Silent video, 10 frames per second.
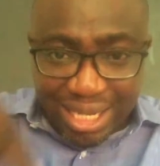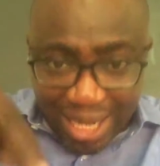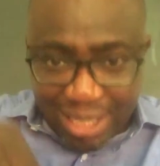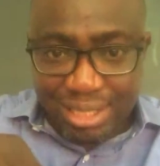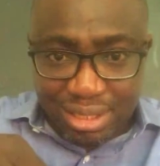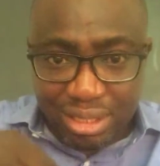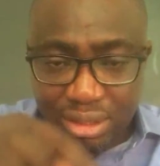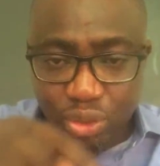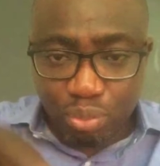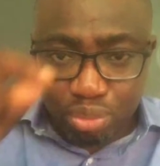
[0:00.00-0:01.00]
next
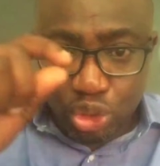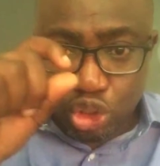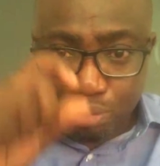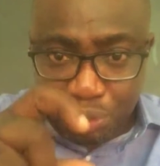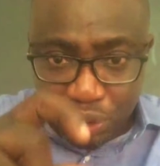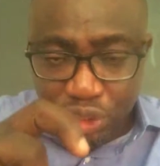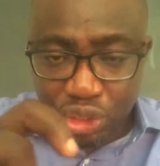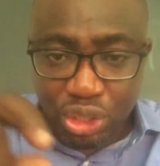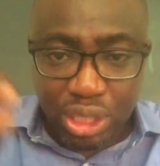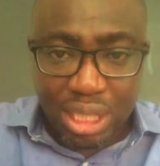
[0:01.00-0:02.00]
you put your
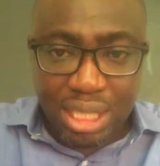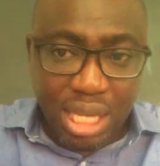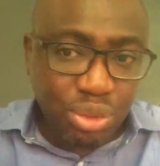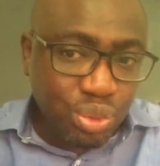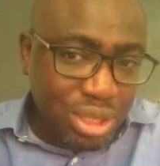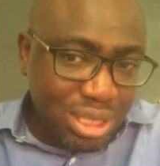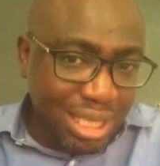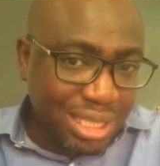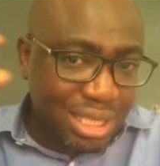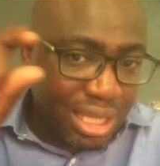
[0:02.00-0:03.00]
position, then you
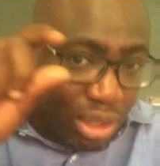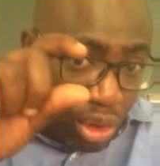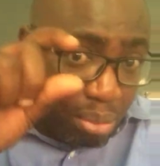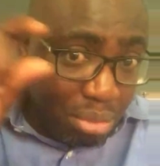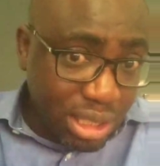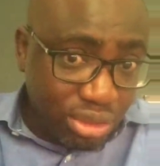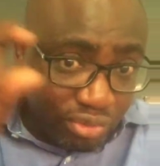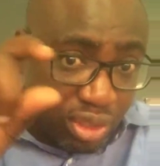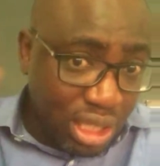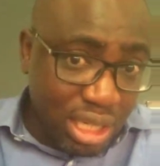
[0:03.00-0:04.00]
state the numbers
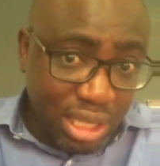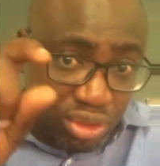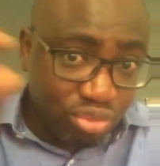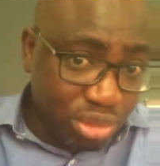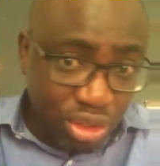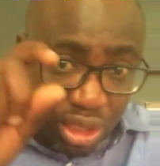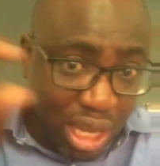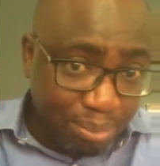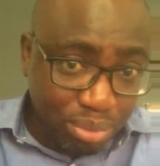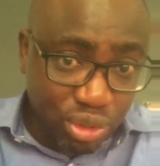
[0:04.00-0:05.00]
of years you've been on
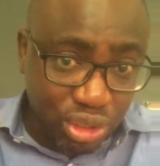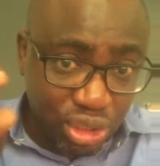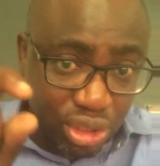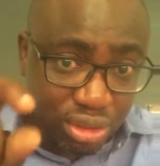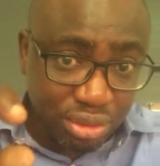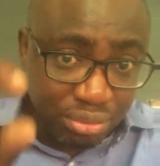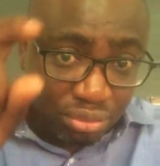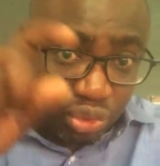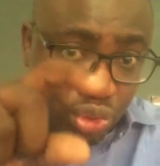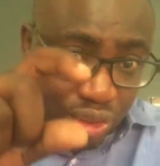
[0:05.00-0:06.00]
that position,
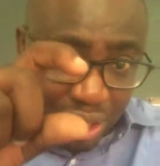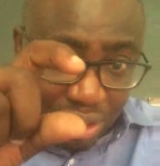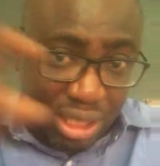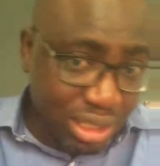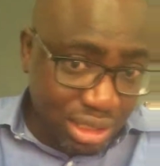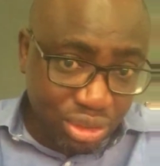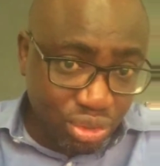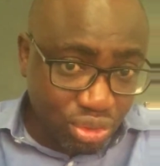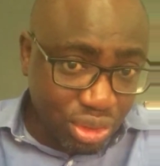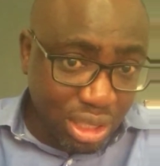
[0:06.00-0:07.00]
2006
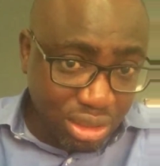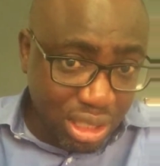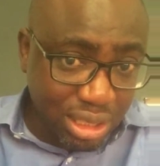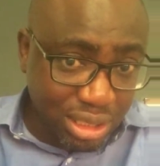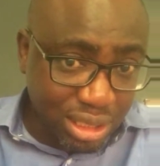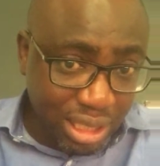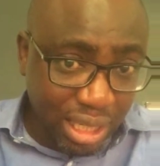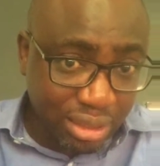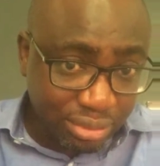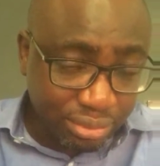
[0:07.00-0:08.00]
to
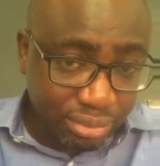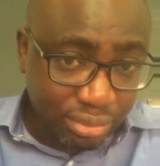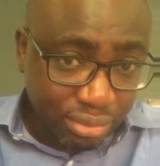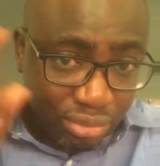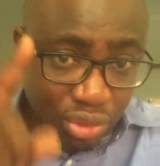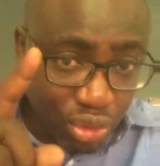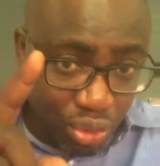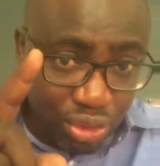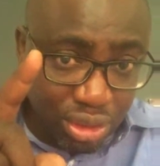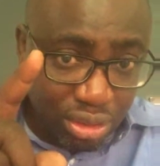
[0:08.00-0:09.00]
2010.
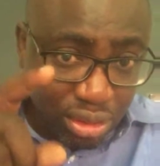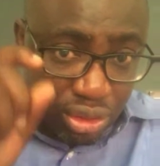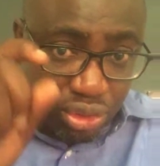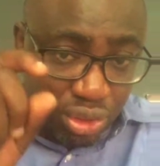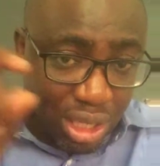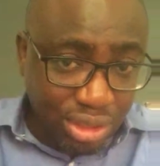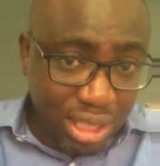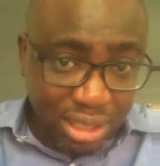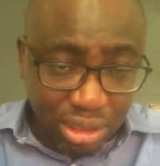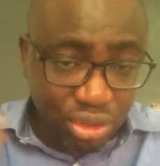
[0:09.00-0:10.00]
Note,
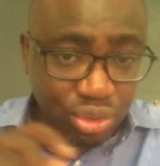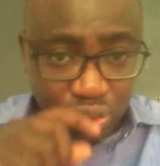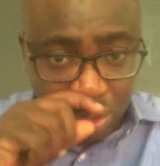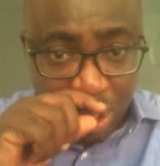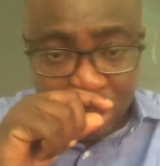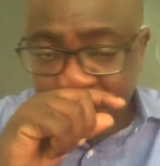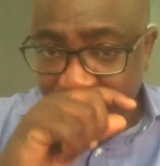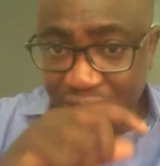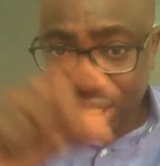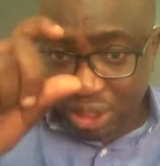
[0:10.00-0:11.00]
2006 to
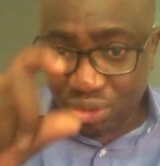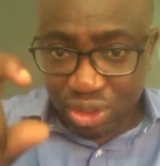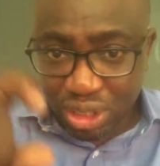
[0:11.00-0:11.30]
2010, then you